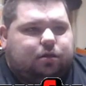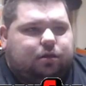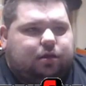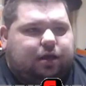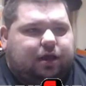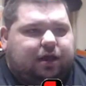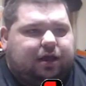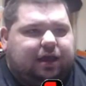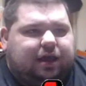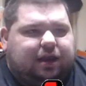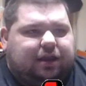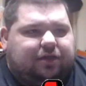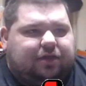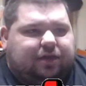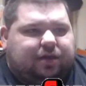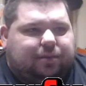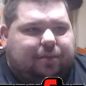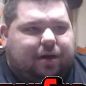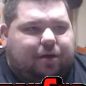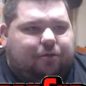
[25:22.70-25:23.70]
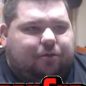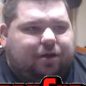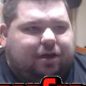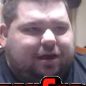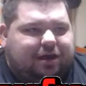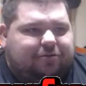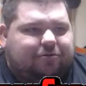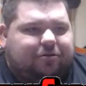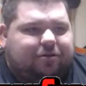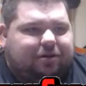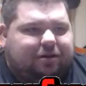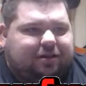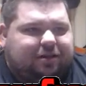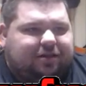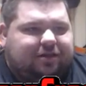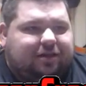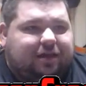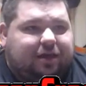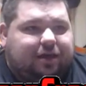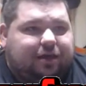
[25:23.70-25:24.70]
I had to think about what I wanted to
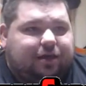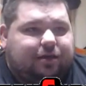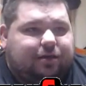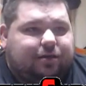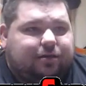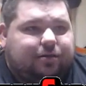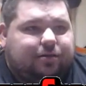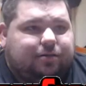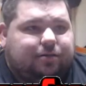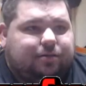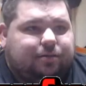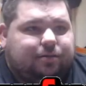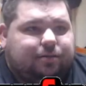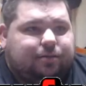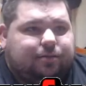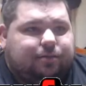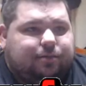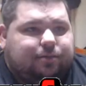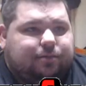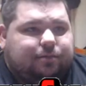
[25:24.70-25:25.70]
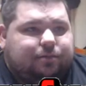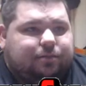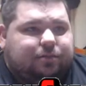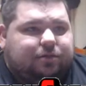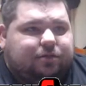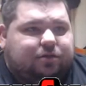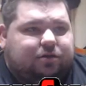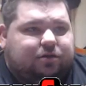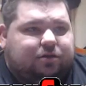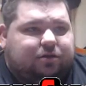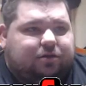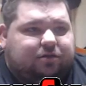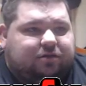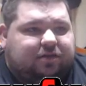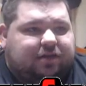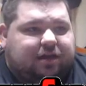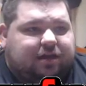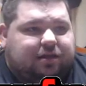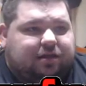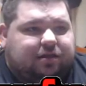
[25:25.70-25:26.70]
say. Look at those
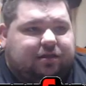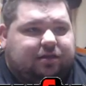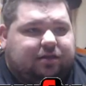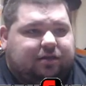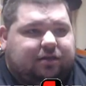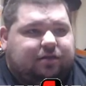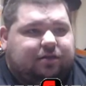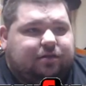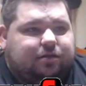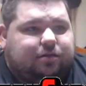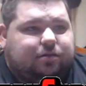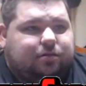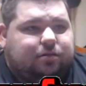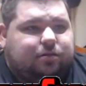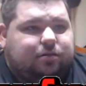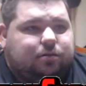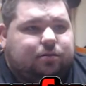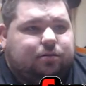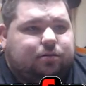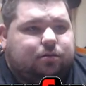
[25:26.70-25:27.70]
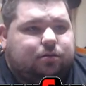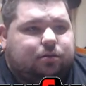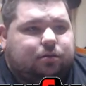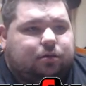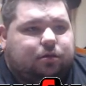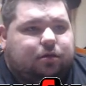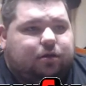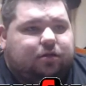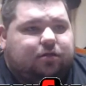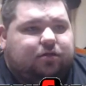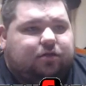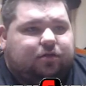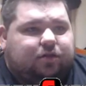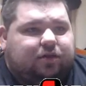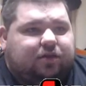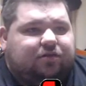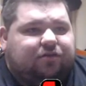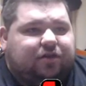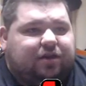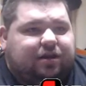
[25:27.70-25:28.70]
skeletons. So
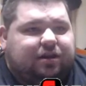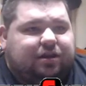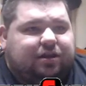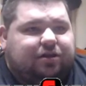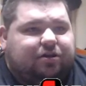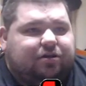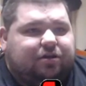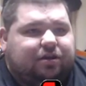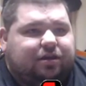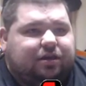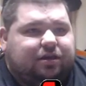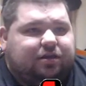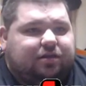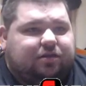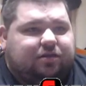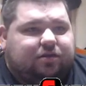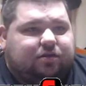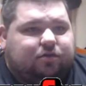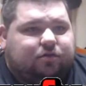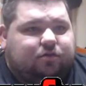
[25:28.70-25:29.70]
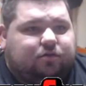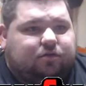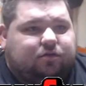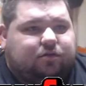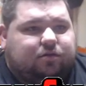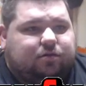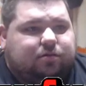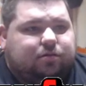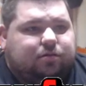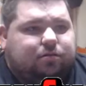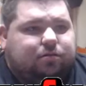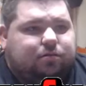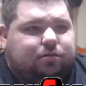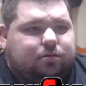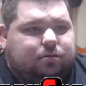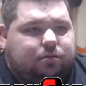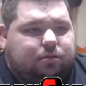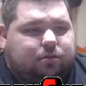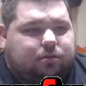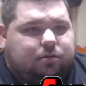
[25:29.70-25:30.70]
this right here is used
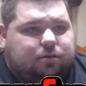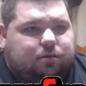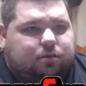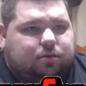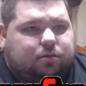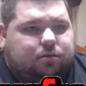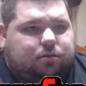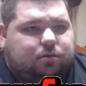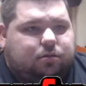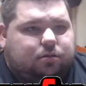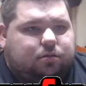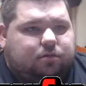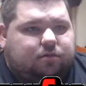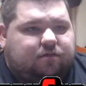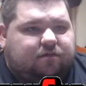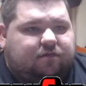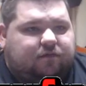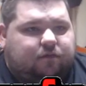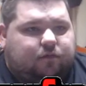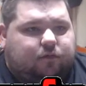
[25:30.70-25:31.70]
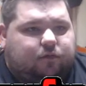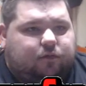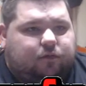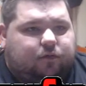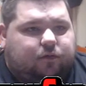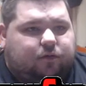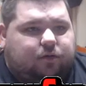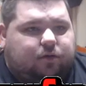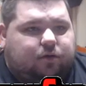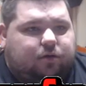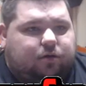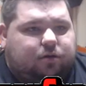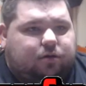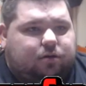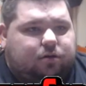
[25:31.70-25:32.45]
for,